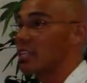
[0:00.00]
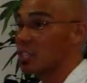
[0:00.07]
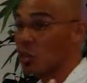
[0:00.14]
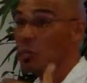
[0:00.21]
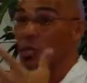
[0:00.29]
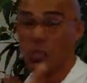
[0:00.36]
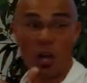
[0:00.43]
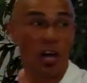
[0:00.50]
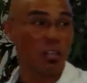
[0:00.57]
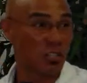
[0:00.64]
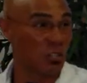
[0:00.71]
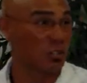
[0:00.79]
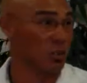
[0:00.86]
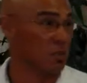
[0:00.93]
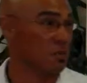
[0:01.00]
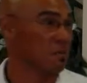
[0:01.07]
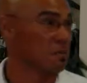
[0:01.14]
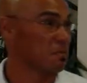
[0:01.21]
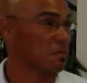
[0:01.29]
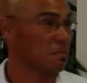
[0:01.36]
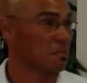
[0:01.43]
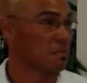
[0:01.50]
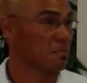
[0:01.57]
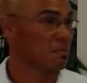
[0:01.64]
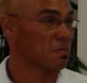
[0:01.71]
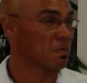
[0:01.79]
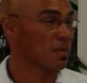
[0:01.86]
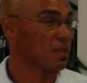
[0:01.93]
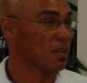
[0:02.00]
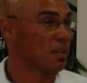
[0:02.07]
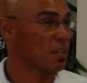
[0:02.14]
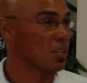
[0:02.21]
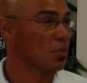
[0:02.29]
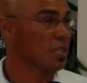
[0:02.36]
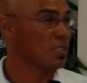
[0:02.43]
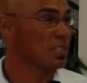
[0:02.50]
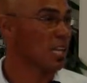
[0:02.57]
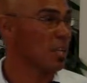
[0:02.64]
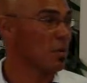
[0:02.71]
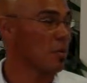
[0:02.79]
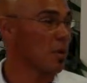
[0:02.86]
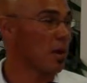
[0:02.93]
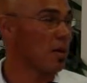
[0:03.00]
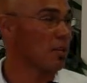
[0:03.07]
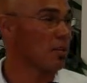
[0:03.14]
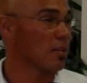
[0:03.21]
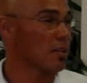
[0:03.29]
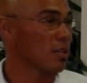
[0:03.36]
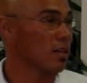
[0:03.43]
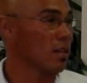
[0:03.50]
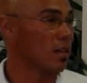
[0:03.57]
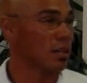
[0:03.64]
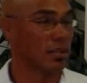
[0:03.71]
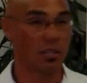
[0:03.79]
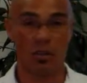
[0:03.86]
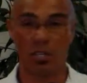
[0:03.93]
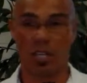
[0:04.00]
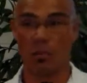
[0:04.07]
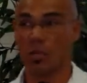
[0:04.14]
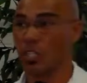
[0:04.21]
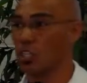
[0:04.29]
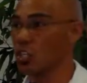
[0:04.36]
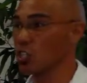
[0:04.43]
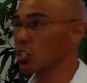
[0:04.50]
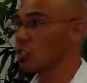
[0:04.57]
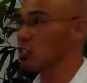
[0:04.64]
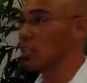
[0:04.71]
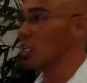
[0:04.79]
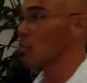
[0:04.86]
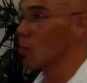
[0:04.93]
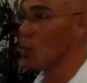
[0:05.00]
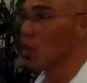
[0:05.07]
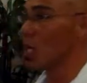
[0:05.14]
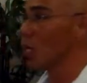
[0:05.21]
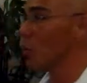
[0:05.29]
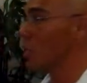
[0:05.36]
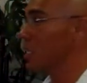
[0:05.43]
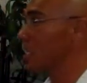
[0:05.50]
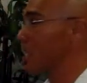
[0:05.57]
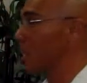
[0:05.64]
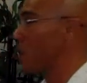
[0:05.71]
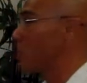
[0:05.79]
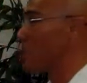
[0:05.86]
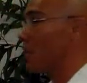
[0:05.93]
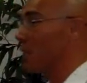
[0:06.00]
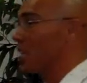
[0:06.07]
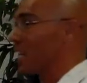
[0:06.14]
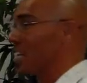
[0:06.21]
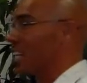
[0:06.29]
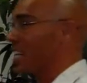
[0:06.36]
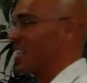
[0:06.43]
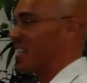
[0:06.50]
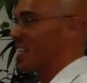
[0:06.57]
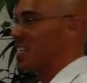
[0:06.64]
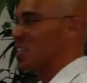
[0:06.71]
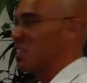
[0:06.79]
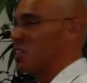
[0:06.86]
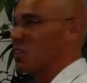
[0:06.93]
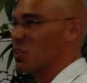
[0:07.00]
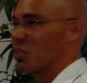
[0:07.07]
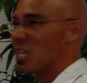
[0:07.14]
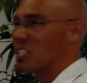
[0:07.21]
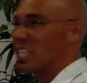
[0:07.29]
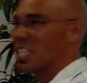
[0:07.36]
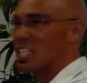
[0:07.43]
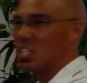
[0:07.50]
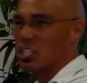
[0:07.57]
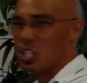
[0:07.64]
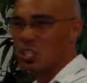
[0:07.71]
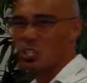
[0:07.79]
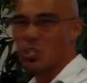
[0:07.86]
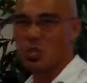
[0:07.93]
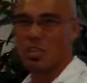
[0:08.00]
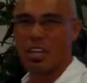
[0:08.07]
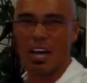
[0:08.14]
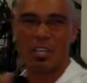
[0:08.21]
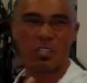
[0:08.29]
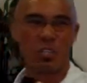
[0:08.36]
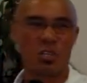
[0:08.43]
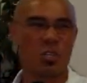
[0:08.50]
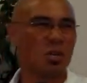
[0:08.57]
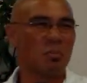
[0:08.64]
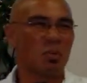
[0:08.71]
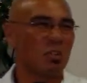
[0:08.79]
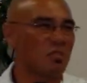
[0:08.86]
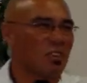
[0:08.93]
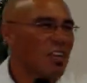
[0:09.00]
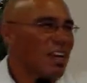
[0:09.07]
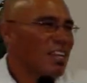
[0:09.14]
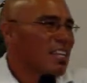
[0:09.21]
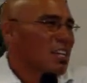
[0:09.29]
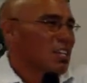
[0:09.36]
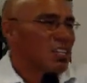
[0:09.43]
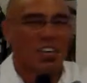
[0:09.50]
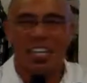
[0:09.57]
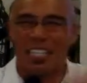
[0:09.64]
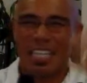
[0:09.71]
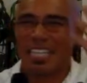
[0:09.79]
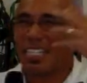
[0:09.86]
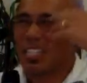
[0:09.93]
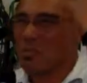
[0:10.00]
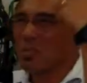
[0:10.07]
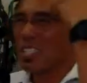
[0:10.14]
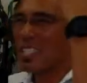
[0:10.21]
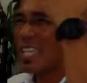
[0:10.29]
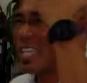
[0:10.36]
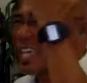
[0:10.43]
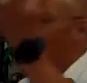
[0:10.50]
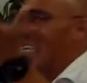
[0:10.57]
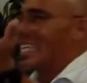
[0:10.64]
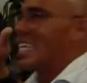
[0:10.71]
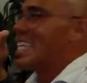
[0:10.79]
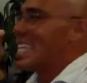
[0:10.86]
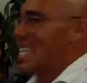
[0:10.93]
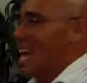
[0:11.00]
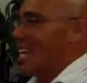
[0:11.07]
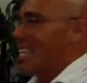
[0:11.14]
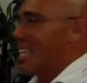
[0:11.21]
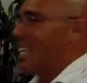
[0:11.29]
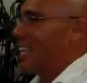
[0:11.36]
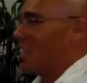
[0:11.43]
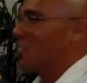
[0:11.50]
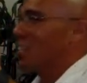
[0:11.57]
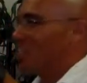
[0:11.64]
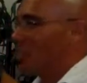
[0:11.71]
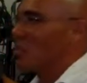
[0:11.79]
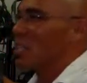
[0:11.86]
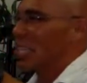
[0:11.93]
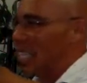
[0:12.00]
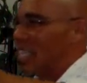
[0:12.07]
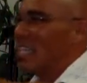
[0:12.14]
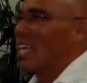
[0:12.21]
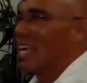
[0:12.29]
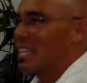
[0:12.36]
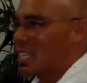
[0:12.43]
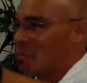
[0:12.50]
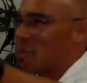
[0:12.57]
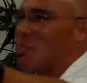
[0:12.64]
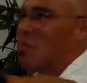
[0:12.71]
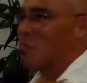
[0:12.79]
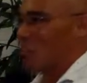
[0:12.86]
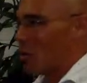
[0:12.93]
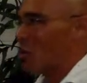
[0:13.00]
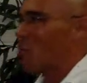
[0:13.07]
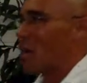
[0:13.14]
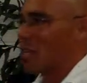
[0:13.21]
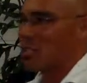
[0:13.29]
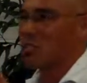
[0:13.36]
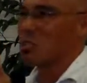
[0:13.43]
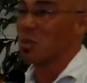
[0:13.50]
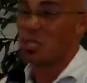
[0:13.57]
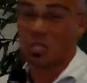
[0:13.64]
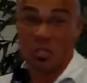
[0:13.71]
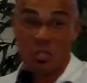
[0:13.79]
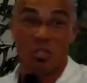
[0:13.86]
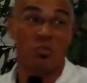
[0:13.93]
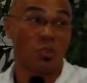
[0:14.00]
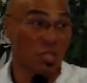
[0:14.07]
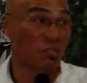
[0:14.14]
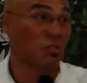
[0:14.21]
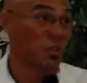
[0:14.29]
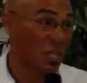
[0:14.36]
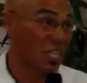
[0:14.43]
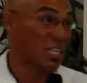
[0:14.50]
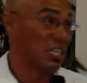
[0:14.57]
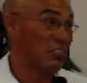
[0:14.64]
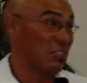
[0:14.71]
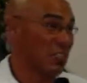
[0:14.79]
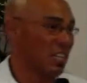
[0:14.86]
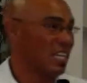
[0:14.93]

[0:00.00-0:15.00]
that they'll be drawn to. Because we can tell them about, coming to church on Sunday morning. We can tell them about you know, things they need to do and not do. But if they're not in Christ, it's almost like they can't get that yet, unless they come to the end of that and they've been burned by it so much, they're looking for a different way to live,